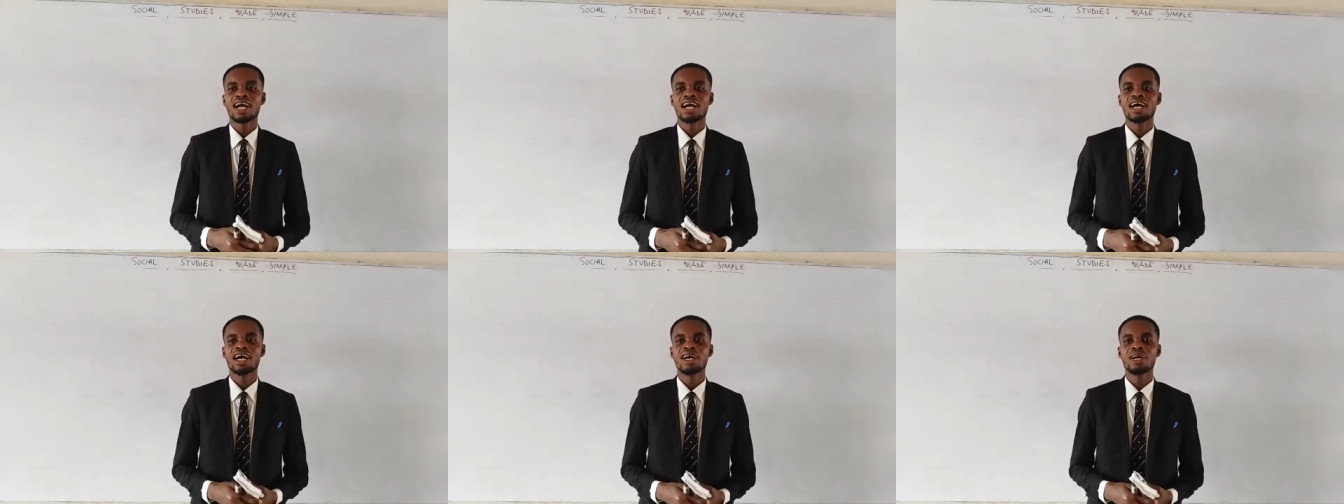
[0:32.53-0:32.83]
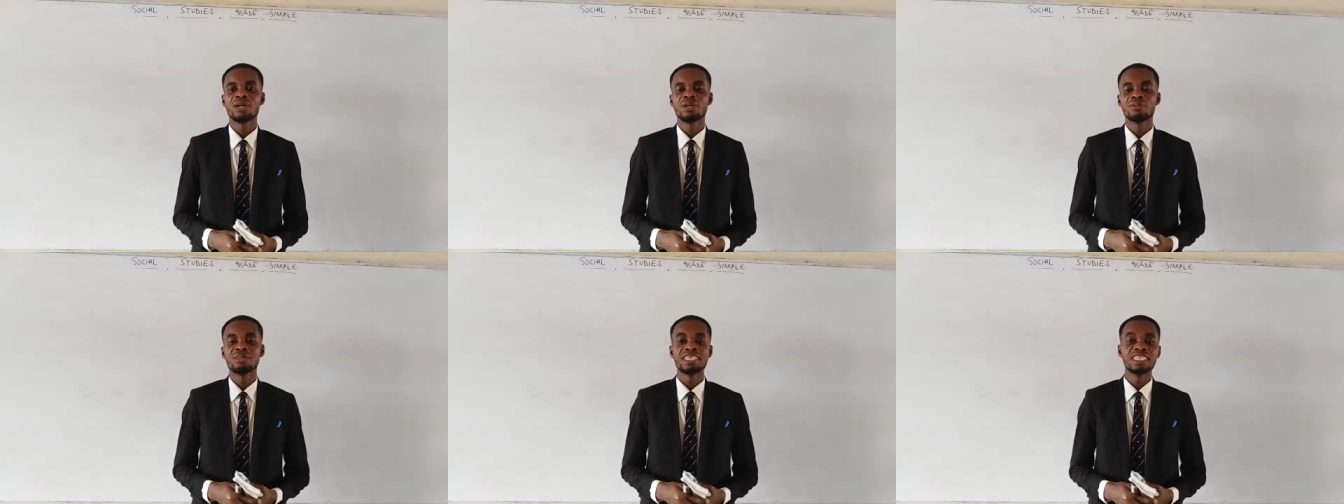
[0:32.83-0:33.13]

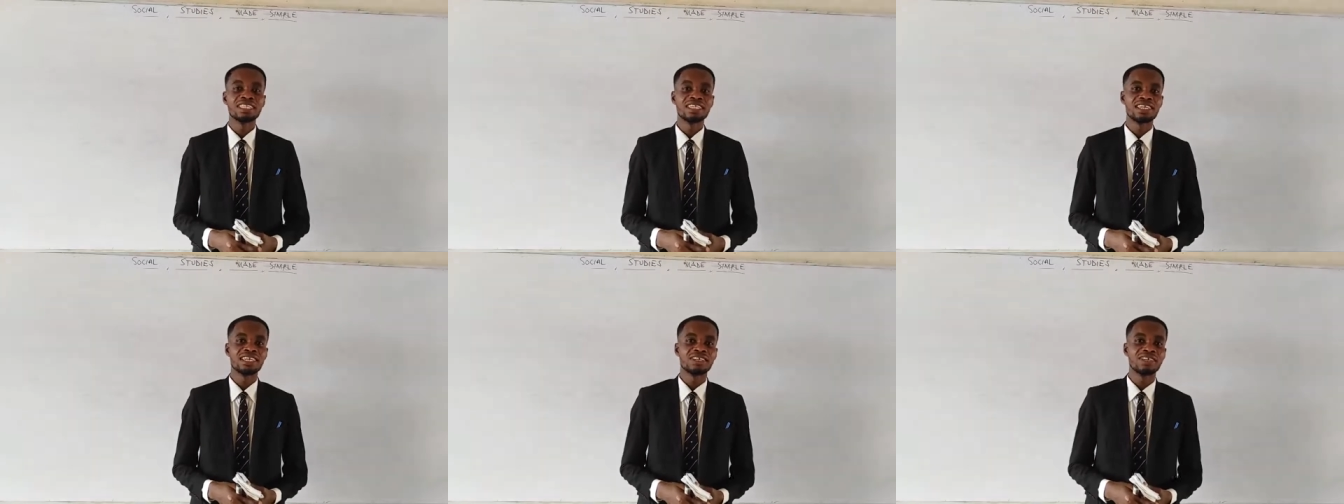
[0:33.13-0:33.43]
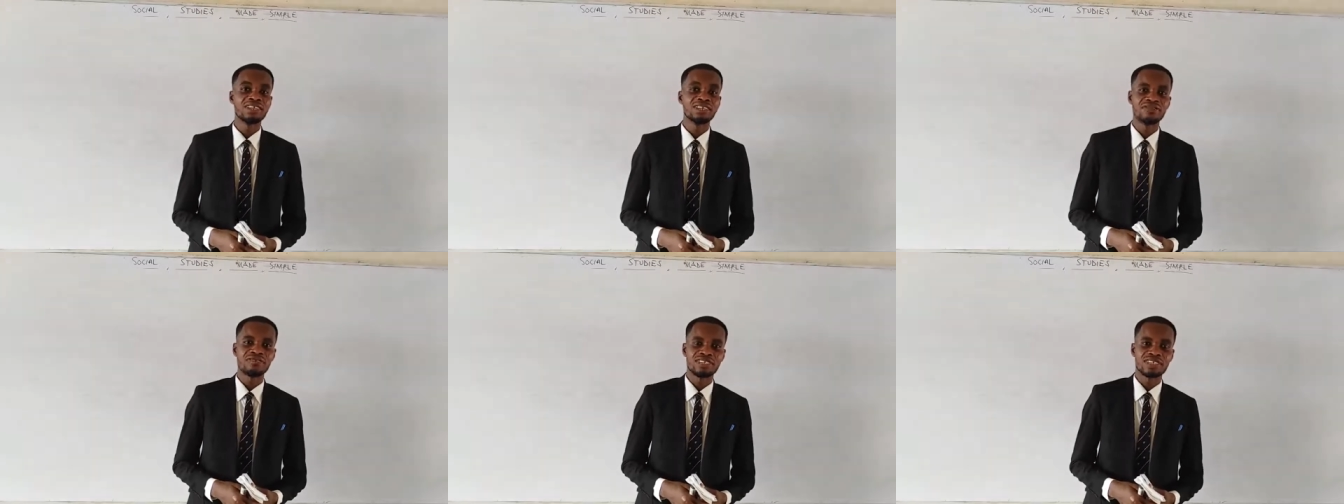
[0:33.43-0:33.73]
uh, in the
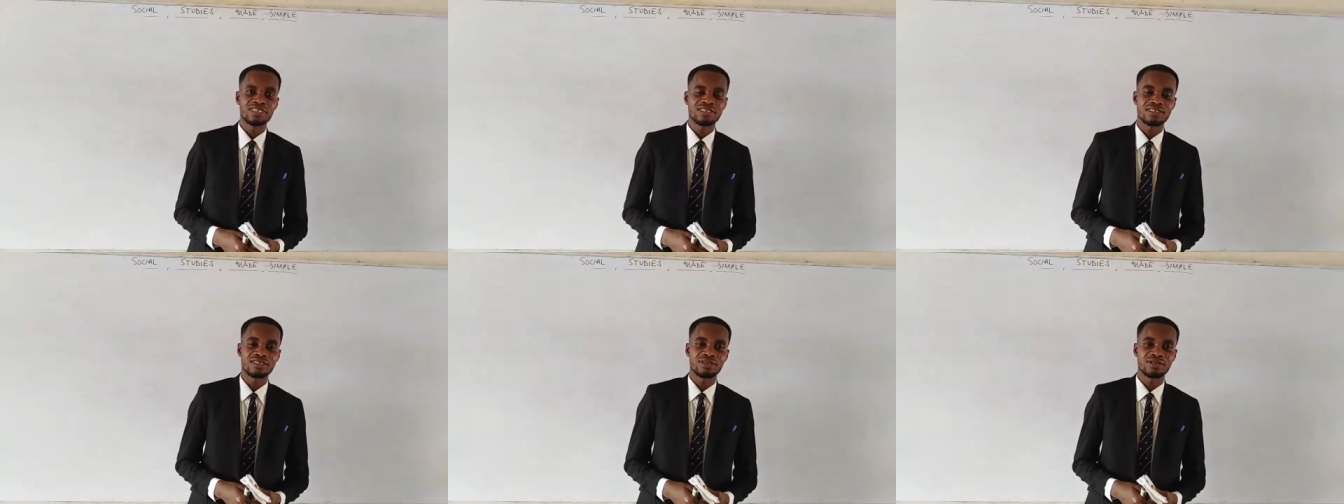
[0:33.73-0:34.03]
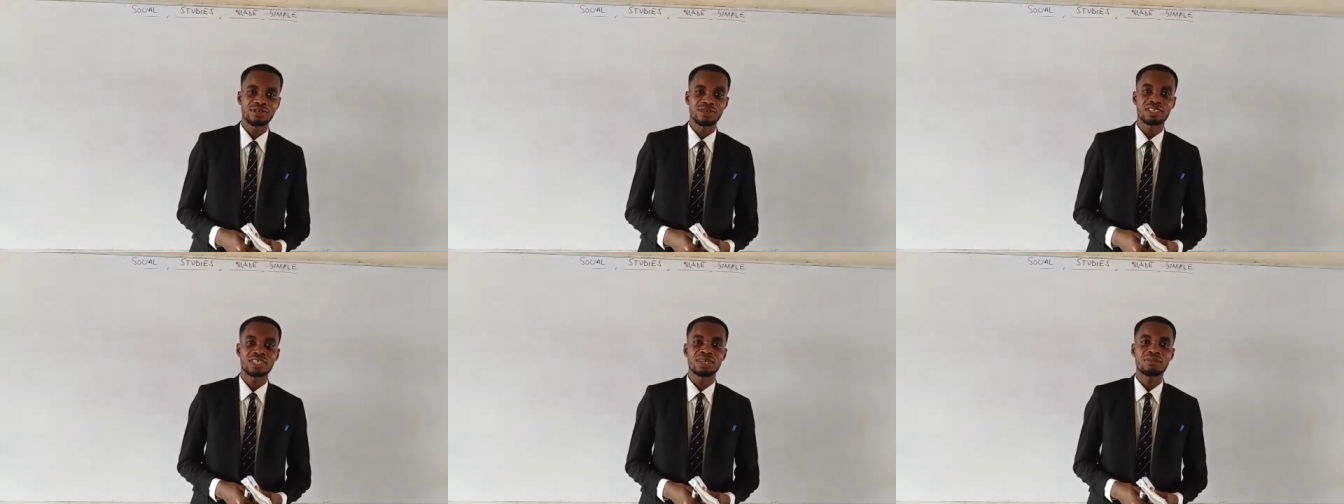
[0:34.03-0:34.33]
universe,
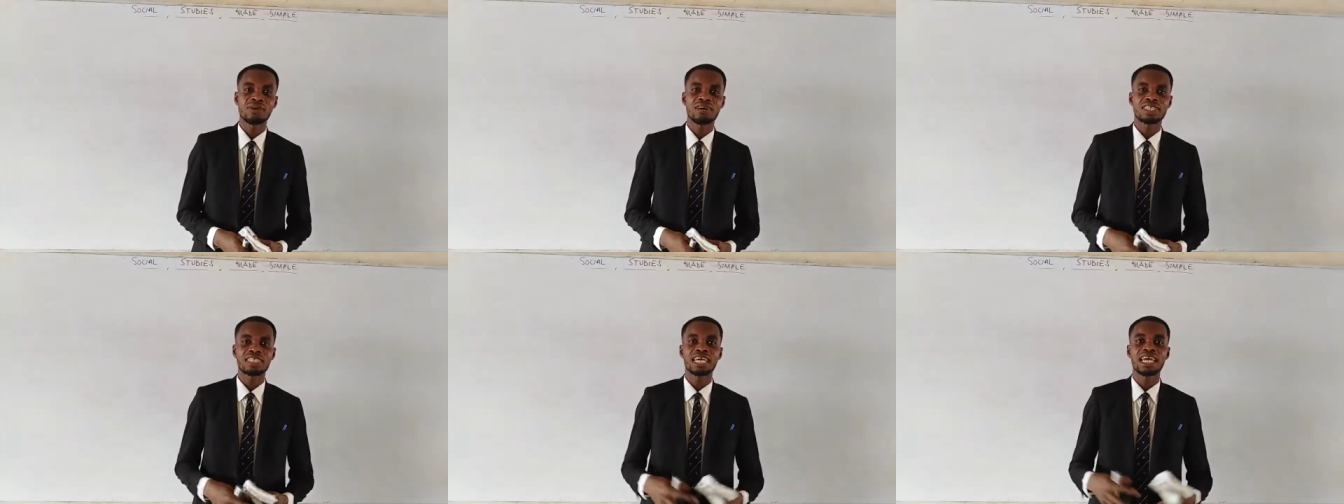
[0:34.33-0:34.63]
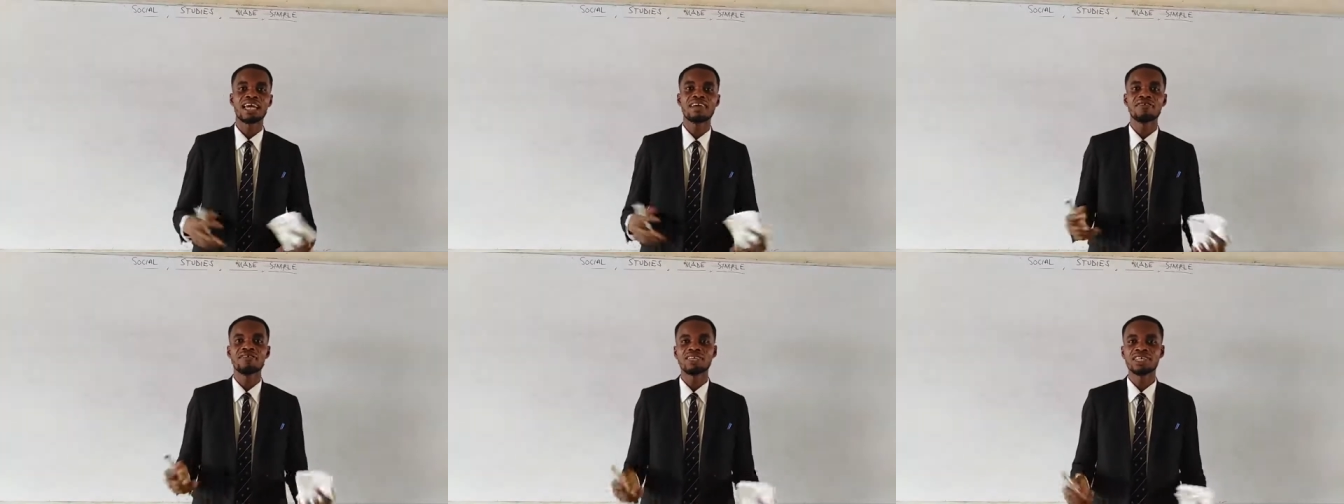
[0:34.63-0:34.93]
talking about the
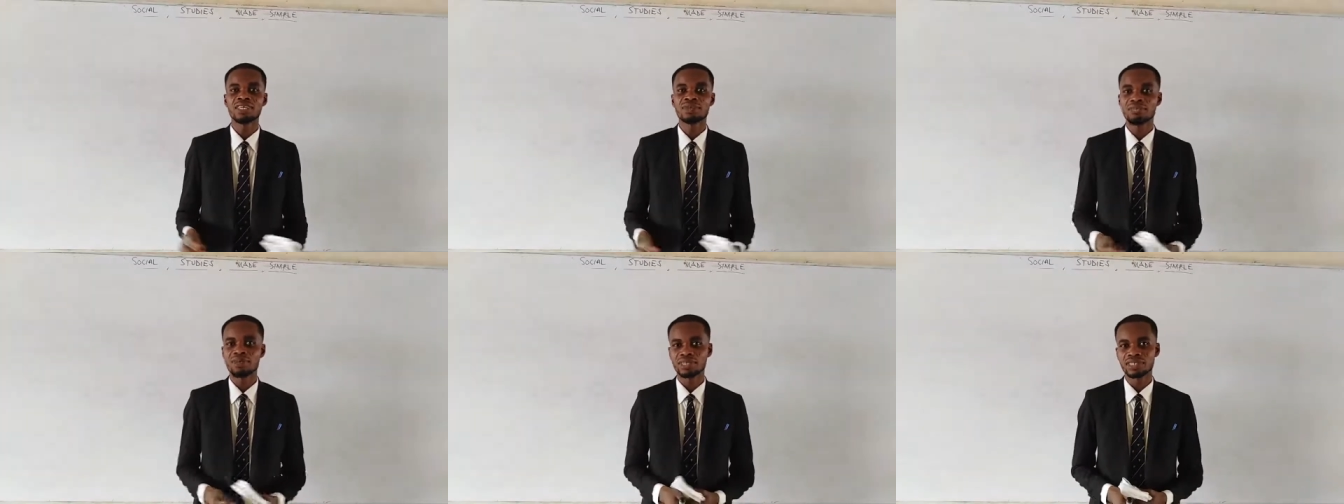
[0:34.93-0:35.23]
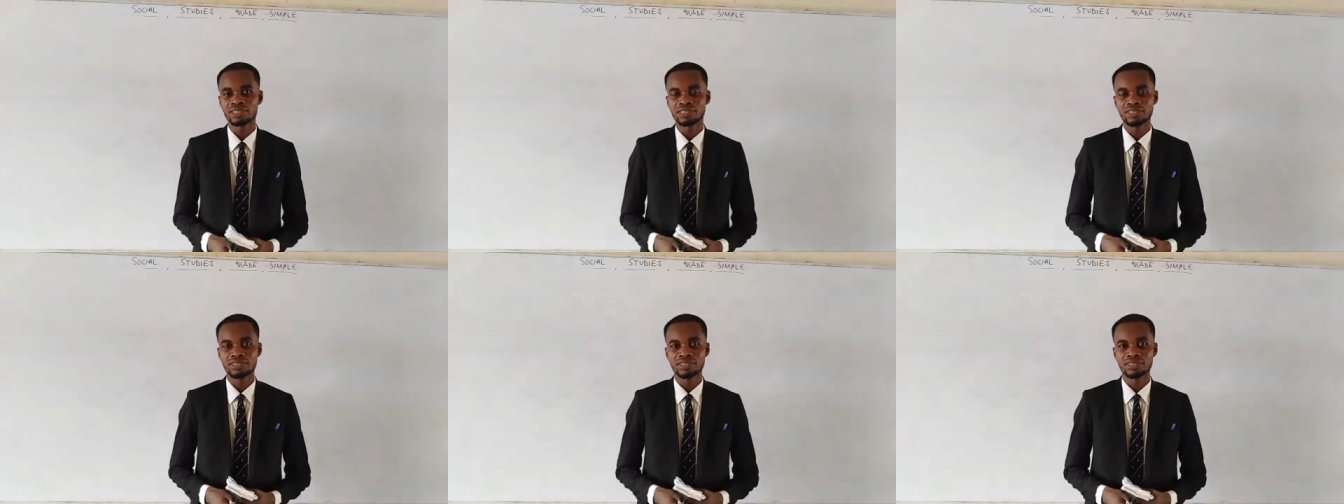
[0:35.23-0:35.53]
heavenly
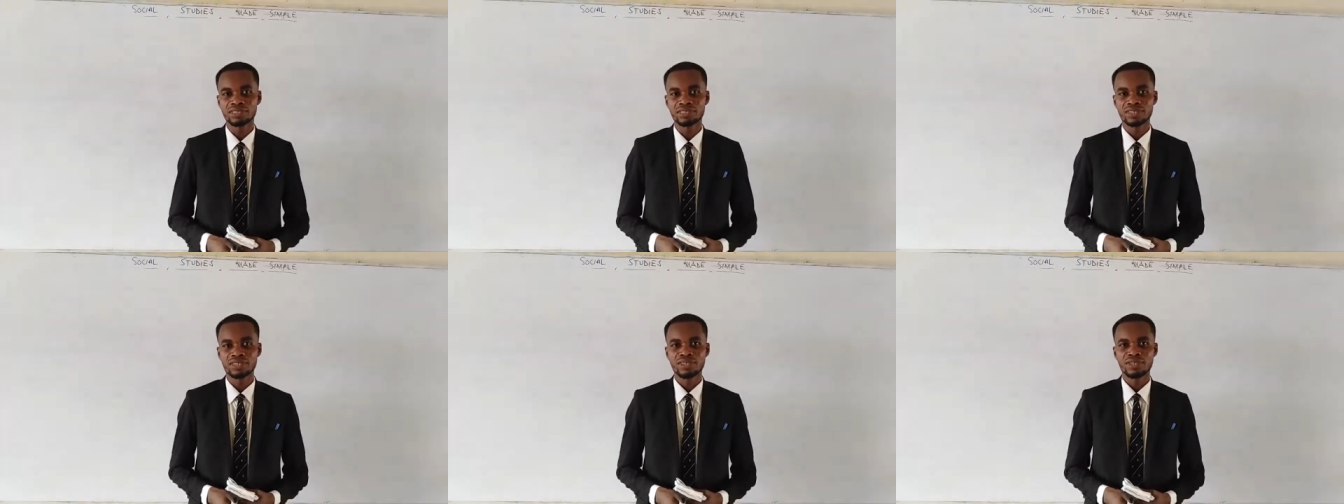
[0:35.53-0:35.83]
bodies.